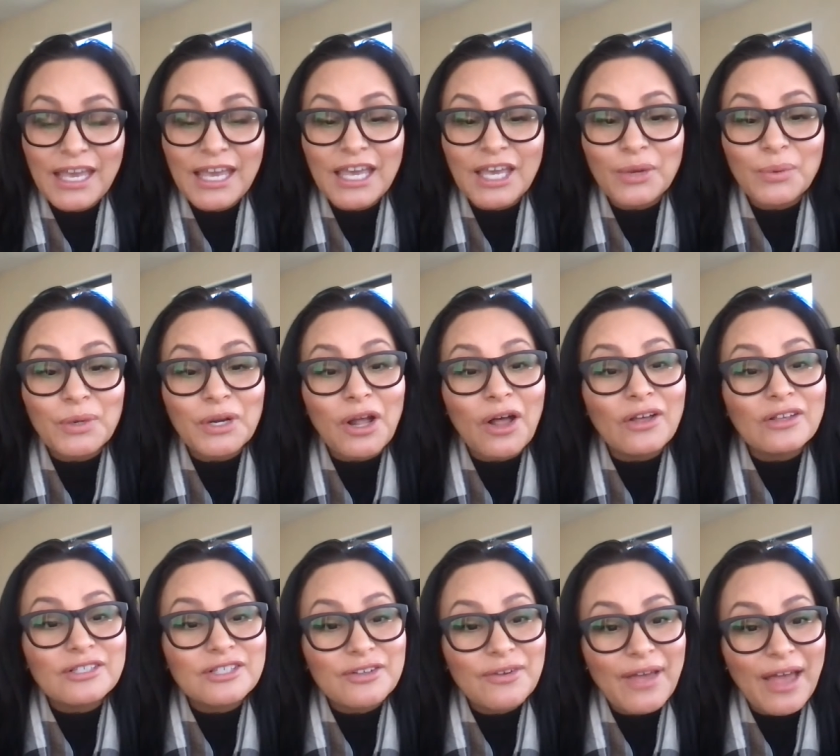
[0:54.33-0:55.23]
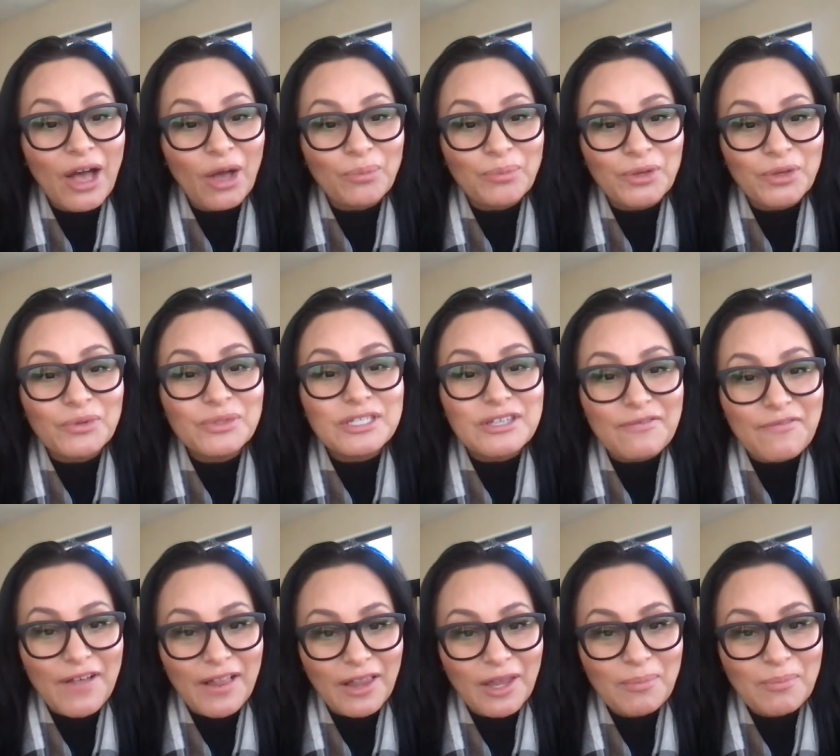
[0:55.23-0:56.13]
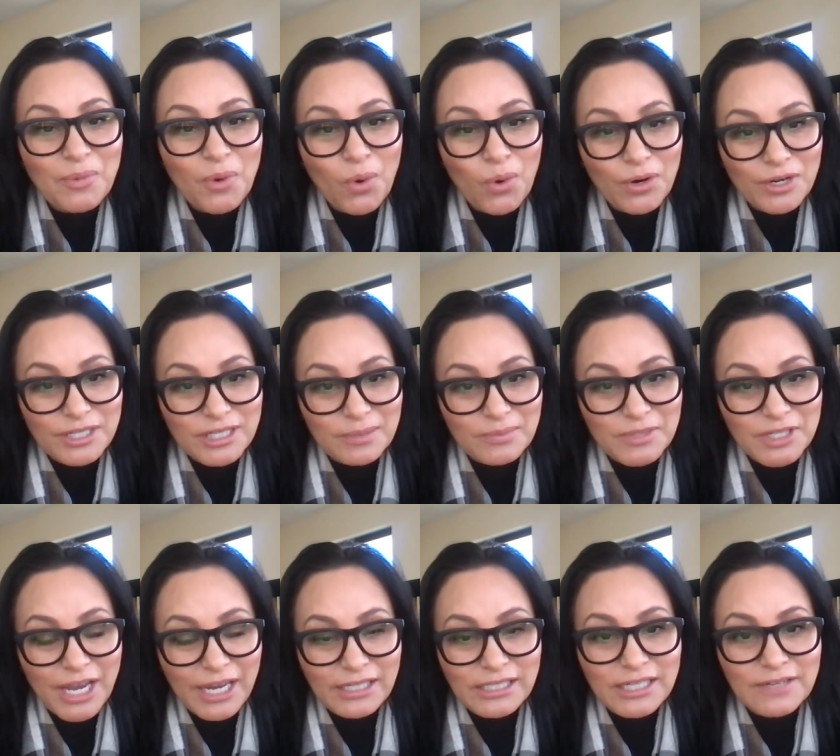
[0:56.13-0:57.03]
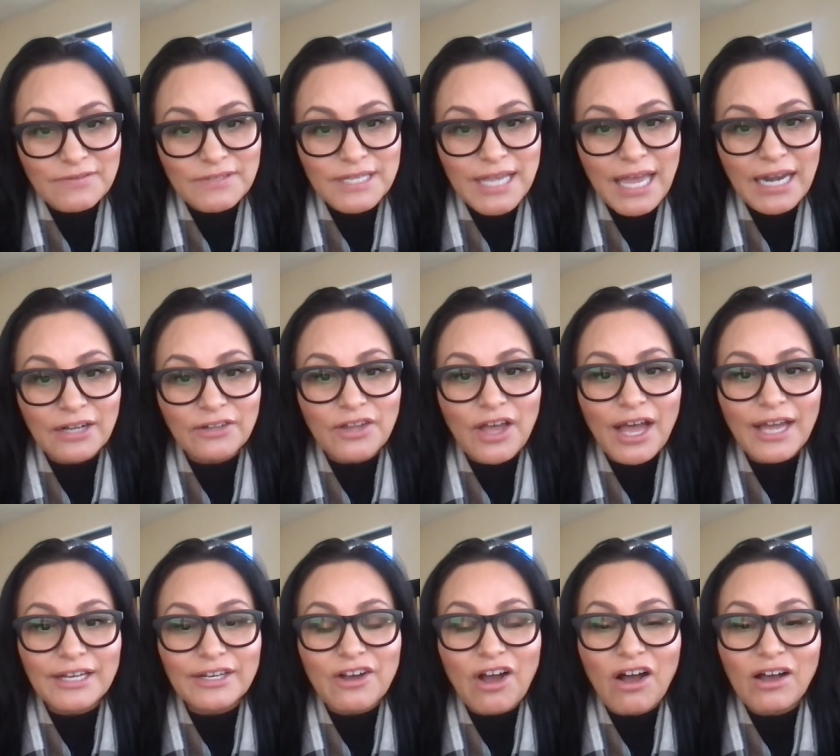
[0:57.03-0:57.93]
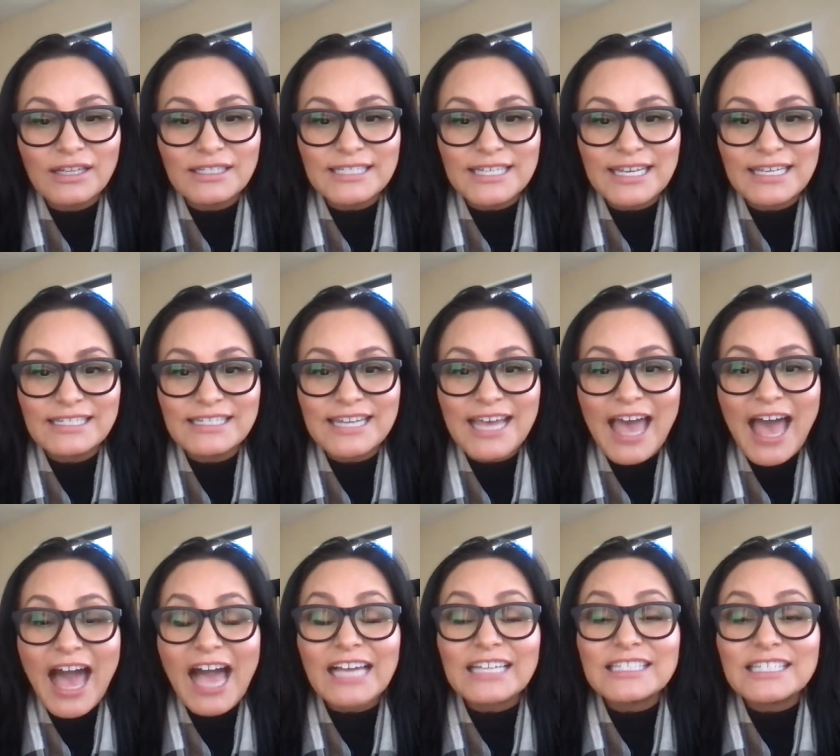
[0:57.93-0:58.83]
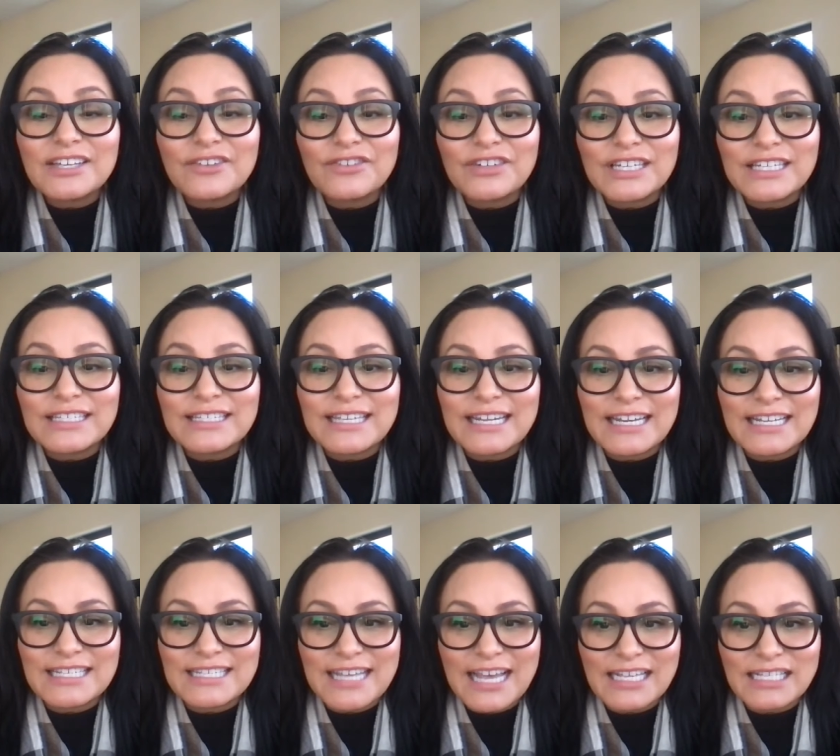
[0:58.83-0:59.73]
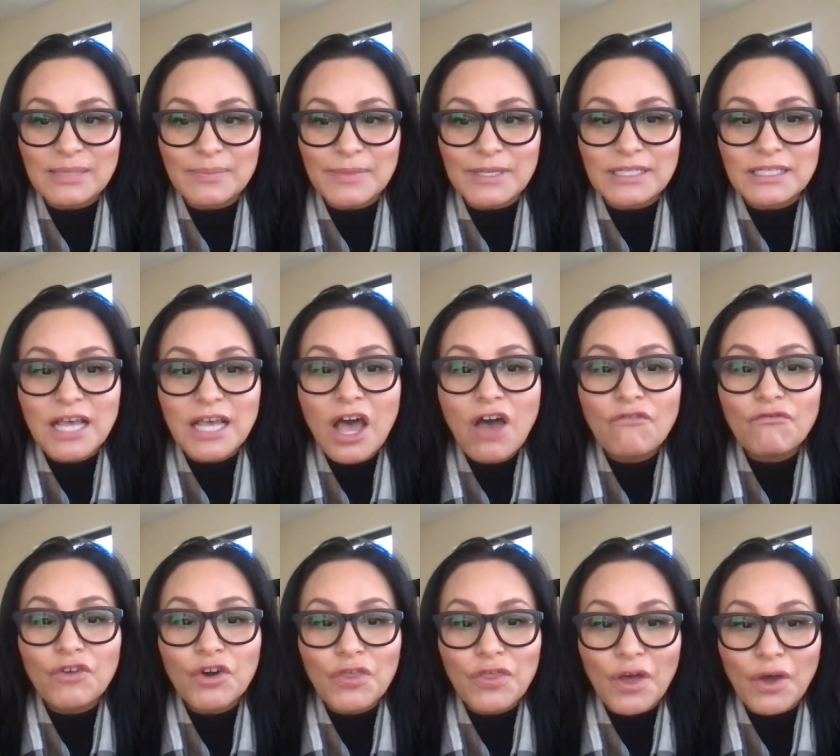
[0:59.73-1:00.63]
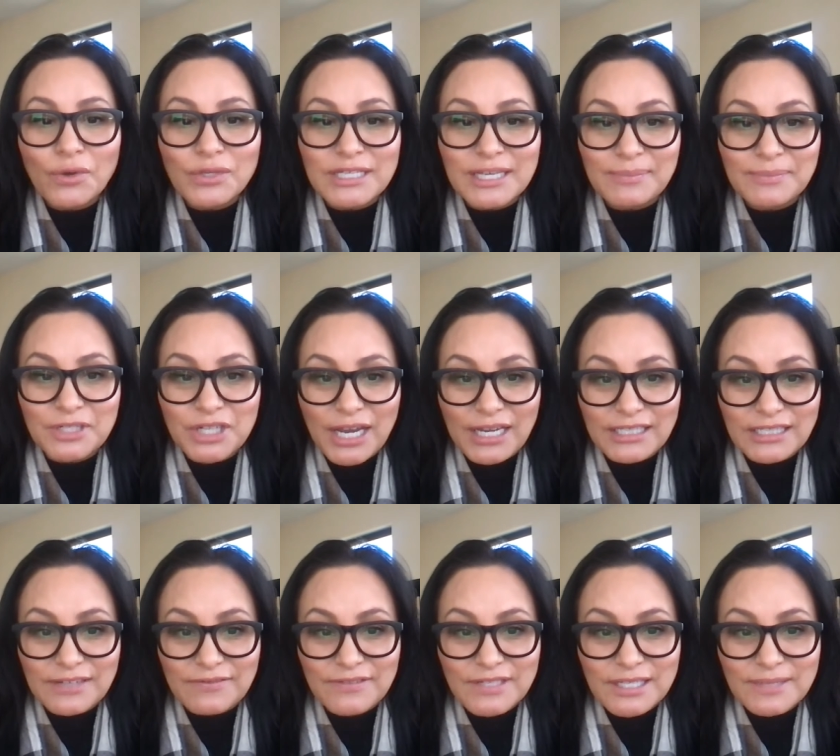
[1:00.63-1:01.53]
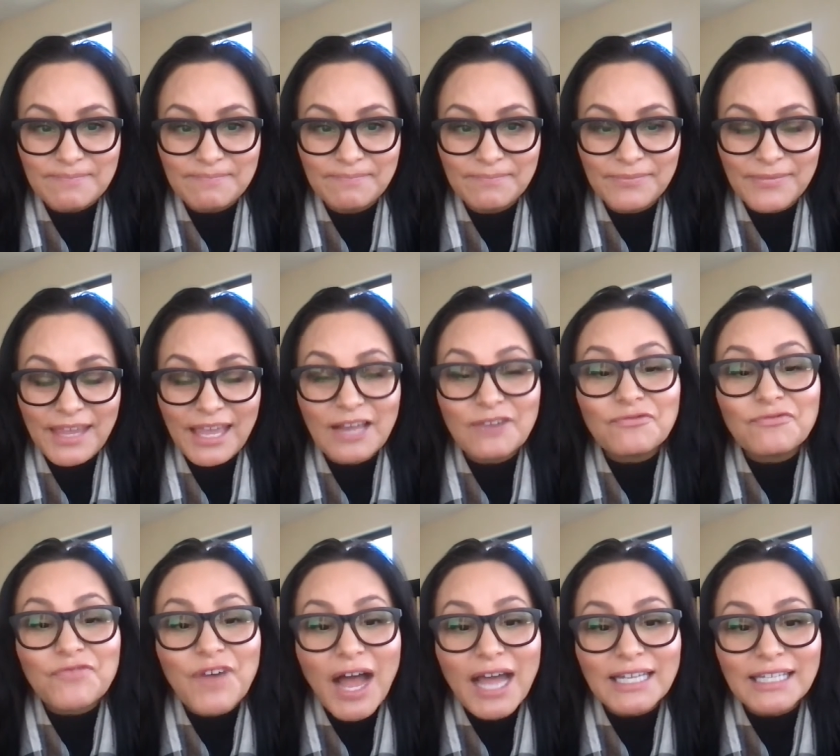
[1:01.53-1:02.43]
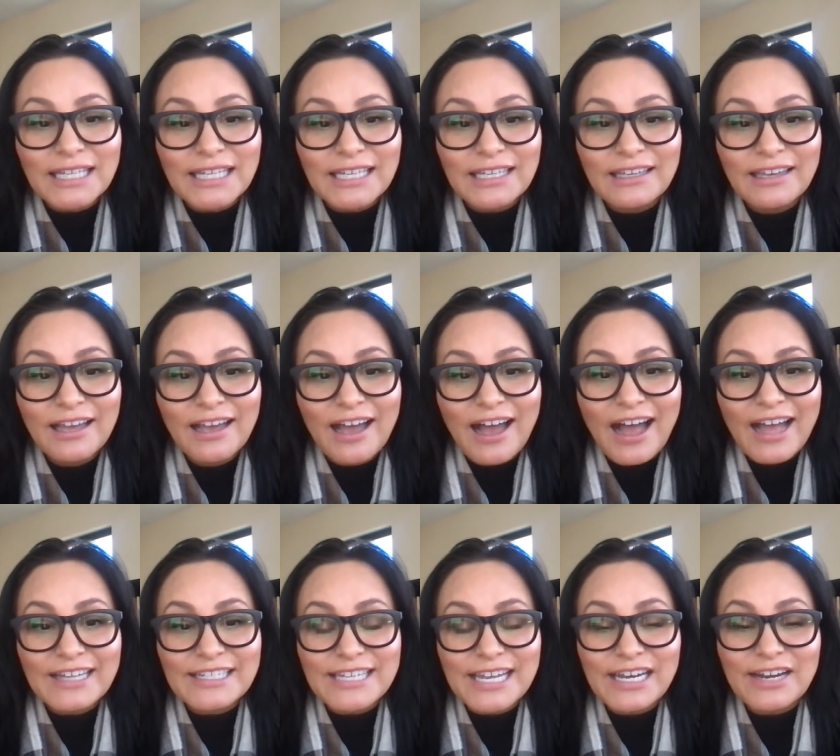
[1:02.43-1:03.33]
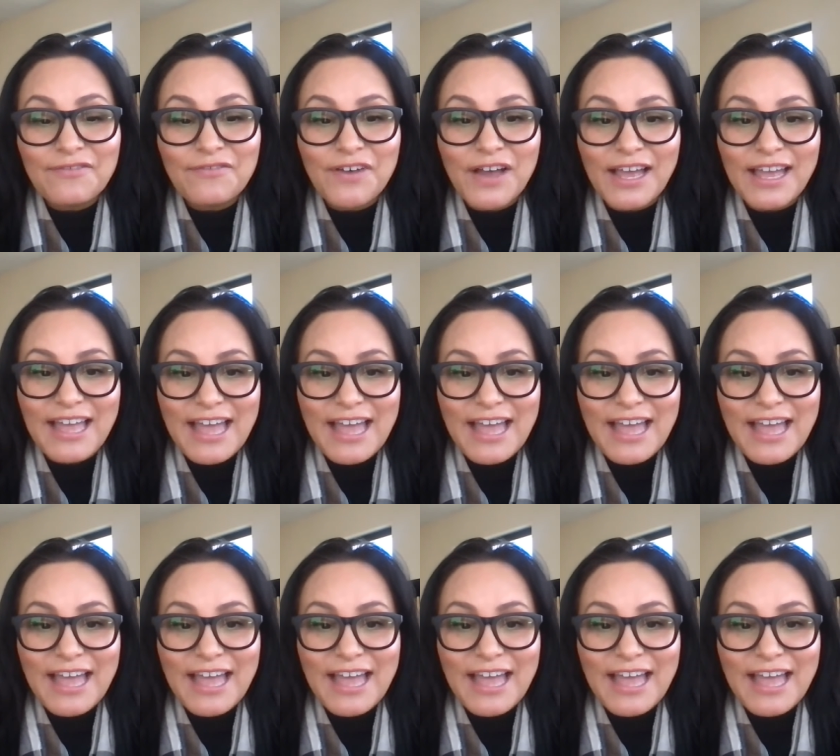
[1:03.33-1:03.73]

it would also help you develop course objectives and align content, activities, and assessments for those objectives. And finally, identify